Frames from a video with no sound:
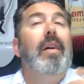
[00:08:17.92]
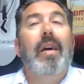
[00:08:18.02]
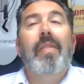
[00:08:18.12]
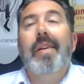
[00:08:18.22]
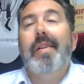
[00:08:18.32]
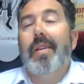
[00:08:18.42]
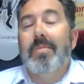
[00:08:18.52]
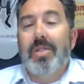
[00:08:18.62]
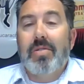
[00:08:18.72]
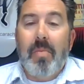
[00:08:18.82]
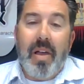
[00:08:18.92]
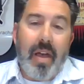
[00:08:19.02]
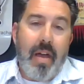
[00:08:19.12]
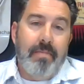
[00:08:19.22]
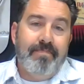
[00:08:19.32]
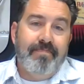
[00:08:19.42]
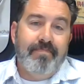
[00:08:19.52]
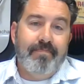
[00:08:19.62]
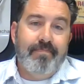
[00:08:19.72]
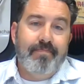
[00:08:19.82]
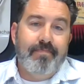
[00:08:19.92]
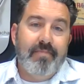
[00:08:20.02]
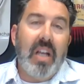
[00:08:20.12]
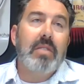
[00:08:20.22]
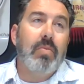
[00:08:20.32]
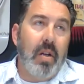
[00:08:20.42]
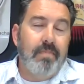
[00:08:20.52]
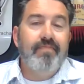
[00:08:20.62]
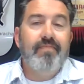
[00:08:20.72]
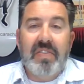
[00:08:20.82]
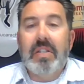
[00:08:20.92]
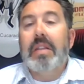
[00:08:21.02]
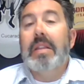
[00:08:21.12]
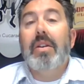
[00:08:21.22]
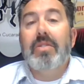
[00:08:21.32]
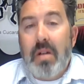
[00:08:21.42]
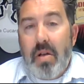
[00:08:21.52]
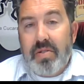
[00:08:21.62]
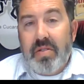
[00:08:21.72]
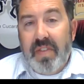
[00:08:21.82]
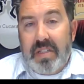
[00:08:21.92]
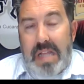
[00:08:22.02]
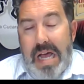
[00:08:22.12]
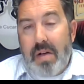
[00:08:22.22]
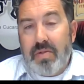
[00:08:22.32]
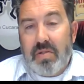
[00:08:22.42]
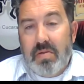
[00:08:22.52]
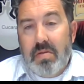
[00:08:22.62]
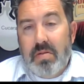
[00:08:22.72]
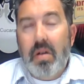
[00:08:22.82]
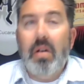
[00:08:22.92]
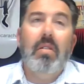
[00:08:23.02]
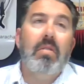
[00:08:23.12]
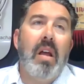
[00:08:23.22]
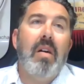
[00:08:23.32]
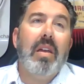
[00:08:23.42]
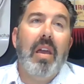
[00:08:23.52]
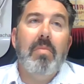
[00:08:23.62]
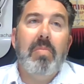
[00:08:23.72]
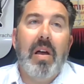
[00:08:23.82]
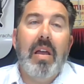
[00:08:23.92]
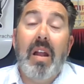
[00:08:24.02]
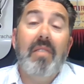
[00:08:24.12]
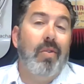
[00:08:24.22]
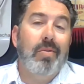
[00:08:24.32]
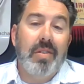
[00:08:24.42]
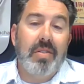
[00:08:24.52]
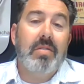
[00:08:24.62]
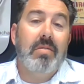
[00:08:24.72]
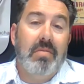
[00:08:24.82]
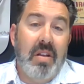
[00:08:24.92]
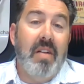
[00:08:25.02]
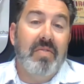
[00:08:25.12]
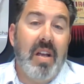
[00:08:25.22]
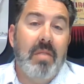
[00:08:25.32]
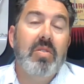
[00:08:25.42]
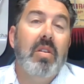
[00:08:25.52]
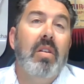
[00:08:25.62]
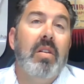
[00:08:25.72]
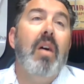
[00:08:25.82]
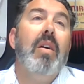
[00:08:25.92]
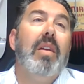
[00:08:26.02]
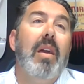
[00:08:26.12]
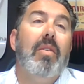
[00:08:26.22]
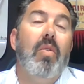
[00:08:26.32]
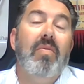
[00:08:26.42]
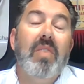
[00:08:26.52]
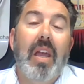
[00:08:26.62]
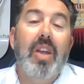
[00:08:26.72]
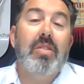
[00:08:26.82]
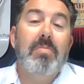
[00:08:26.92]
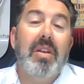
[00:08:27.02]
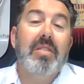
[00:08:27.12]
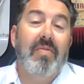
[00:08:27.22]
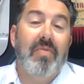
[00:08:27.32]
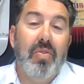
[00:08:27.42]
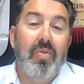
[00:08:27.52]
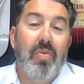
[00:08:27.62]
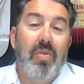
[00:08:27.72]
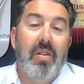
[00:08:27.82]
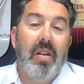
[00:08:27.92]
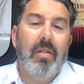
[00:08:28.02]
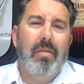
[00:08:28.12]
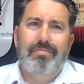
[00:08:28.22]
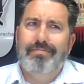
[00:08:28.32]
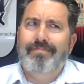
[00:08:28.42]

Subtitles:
And then here comes the termite guy. Guess what? $15,000 to fix the house. Oh, now I can't buy. And I've heard this enough times. Now I can't go on vacation because of you. I go,